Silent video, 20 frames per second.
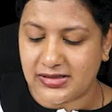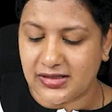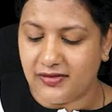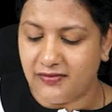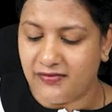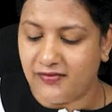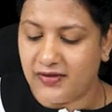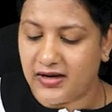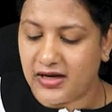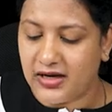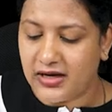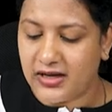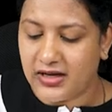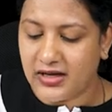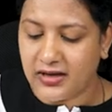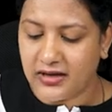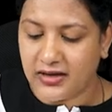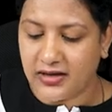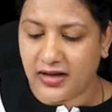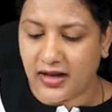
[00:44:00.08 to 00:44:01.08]
the
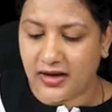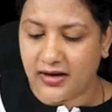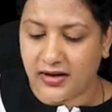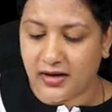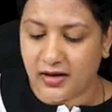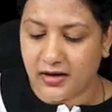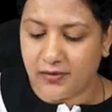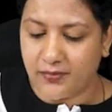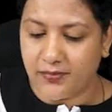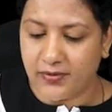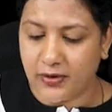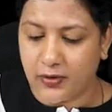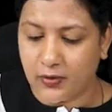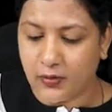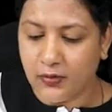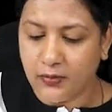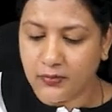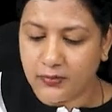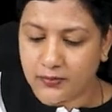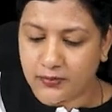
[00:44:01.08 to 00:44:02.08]
Vedian canal
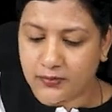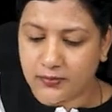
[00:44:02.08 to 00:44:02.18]
below.